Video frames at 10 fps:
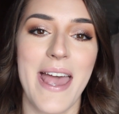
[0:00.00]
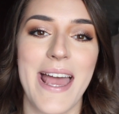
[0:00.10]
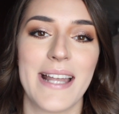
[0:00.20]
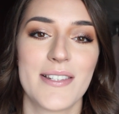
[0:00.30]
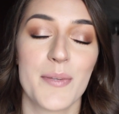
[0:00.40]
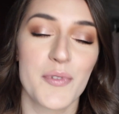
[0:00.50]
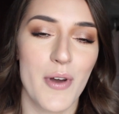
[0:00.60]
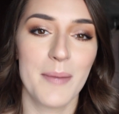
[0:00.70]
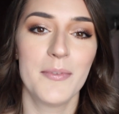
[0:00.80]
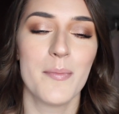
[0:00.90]
and
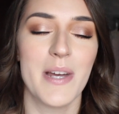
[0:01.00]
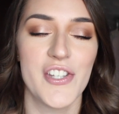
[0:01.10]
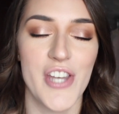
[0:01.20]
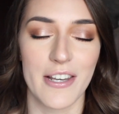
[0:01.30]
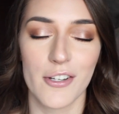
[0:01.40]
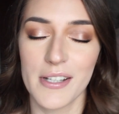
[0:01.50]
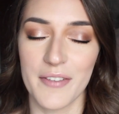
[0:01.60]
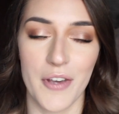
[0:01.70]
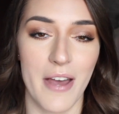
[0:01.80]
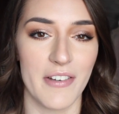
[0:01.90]
subscribe to my channel
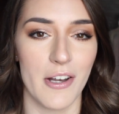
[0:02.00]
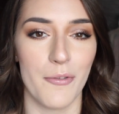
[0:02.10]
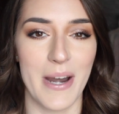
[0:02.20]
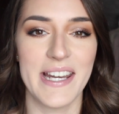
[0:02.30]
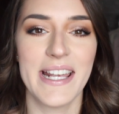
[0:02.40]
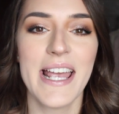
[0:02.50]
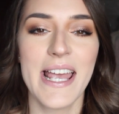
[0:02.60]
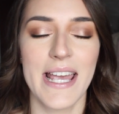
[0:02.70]
if you haven't already.